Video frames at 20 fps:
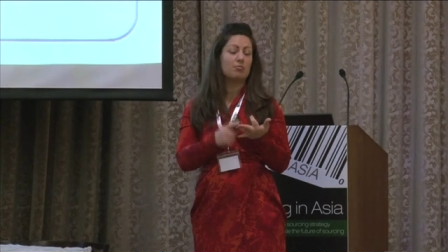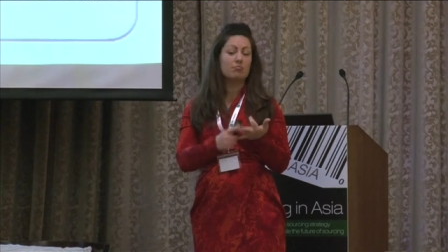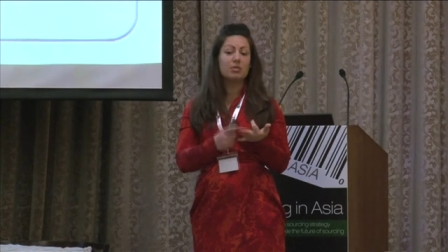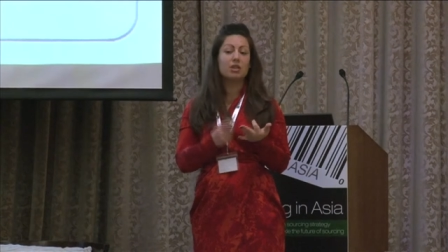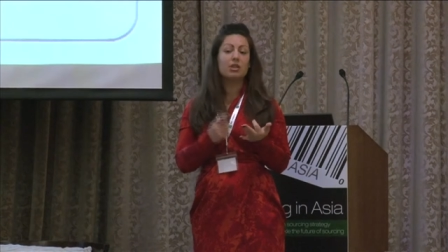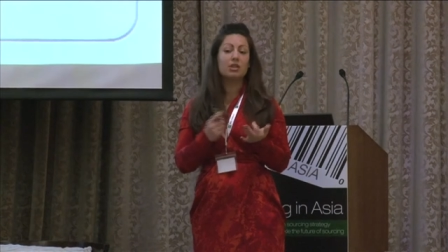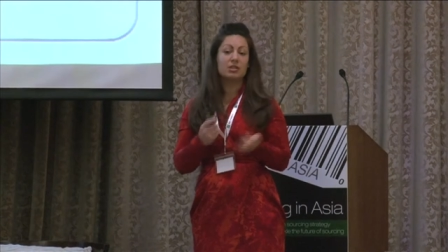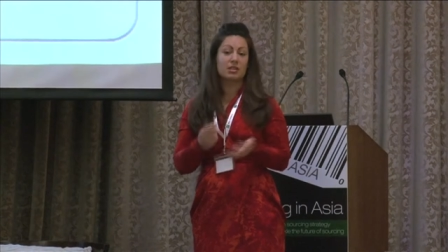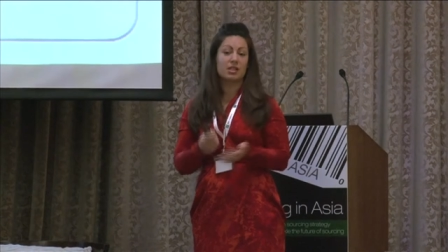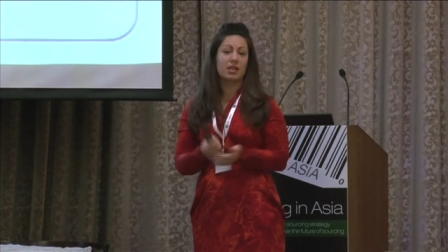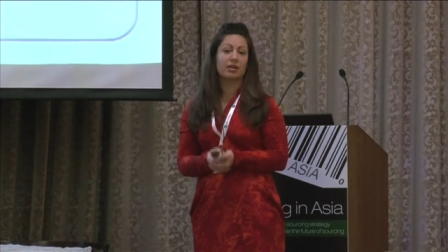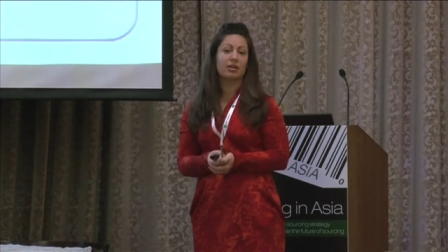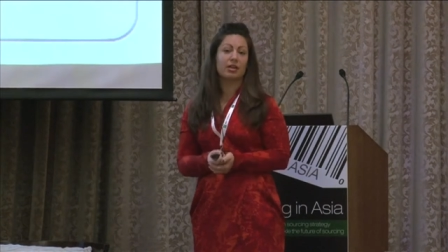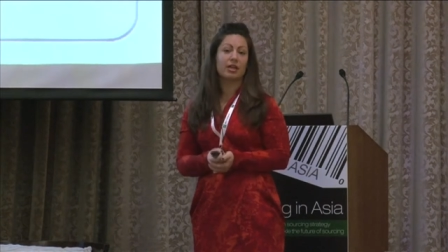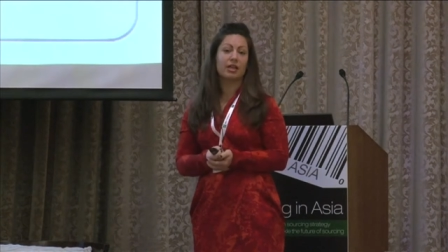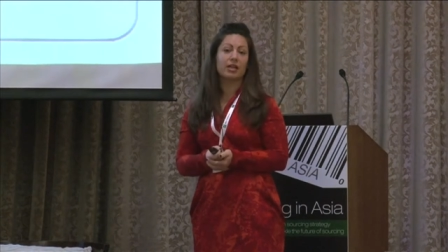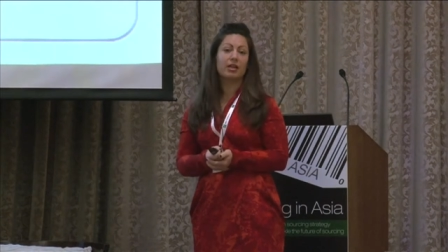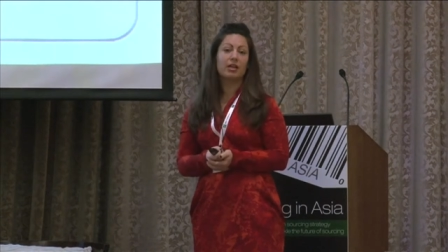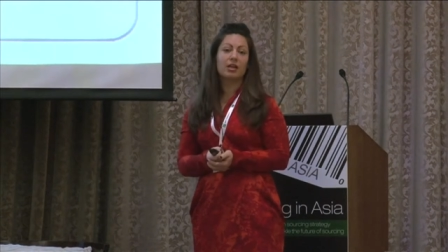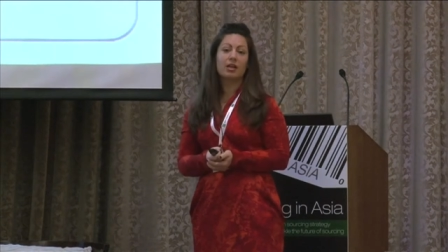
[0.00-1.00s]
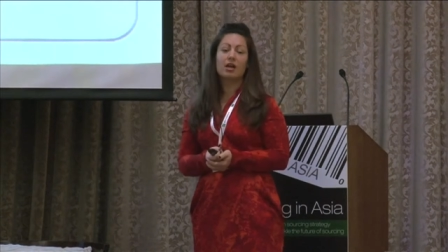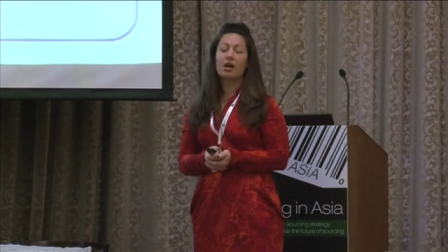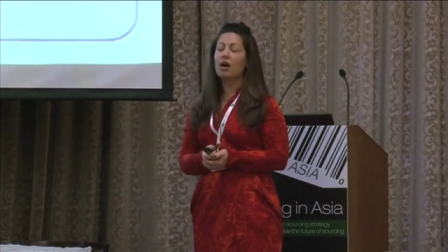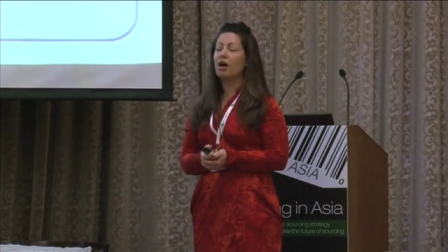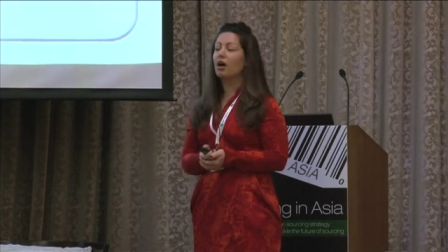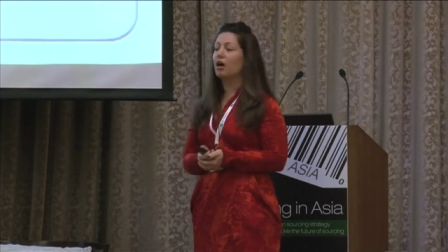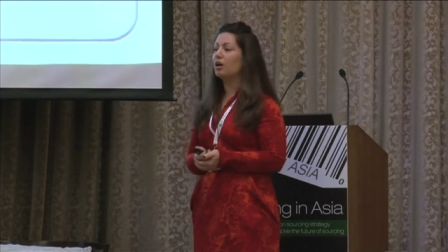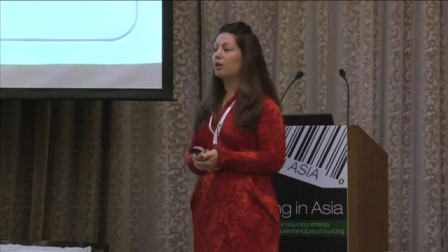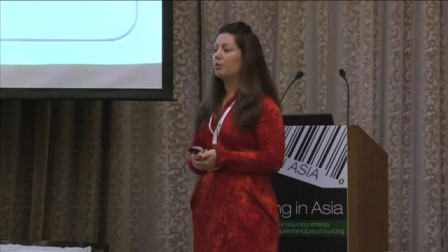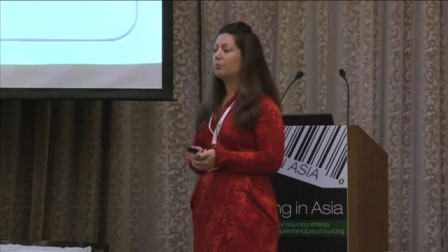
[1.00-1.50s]
and military
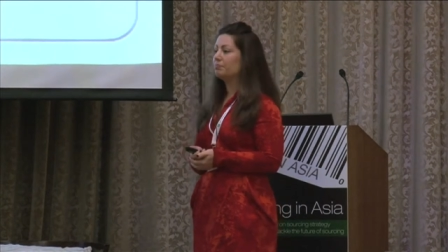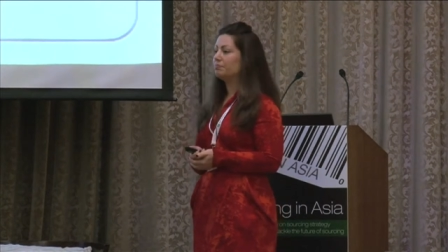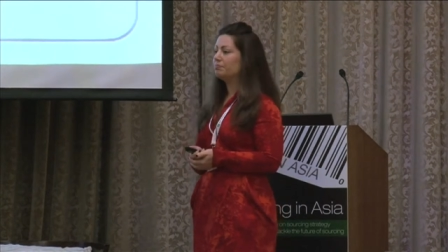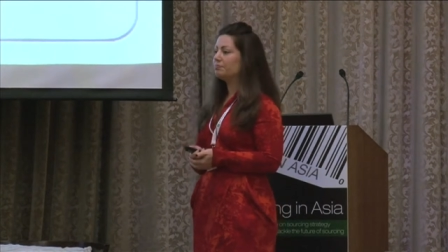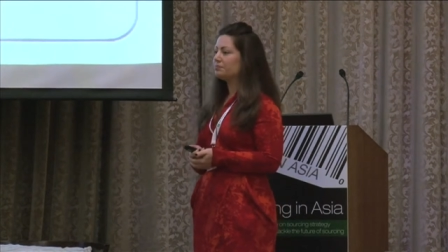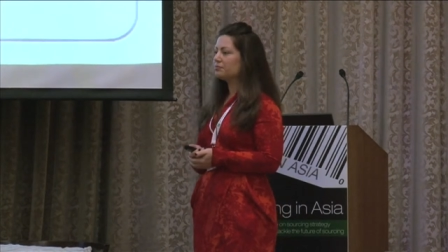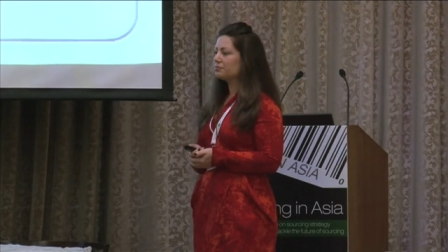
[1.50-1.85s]
um,